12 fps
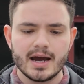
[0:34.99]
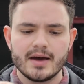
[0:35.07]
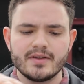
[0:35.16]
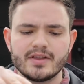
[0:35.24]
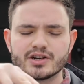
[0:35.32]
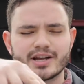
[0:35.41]

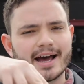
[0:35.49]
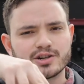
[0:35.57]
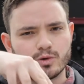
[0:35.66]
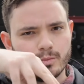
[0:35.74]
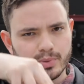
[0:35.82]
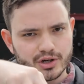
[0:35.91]
and then there's
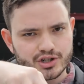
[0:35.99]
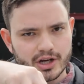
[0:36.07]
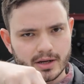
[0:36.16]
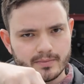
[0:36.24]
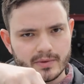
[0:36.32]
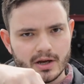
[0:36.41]
actual
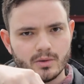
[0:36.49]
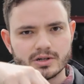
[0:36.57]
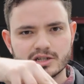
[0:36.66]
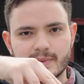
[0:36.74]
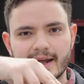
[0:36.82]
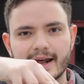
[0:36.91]
bushing, which
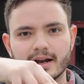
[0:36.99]
is made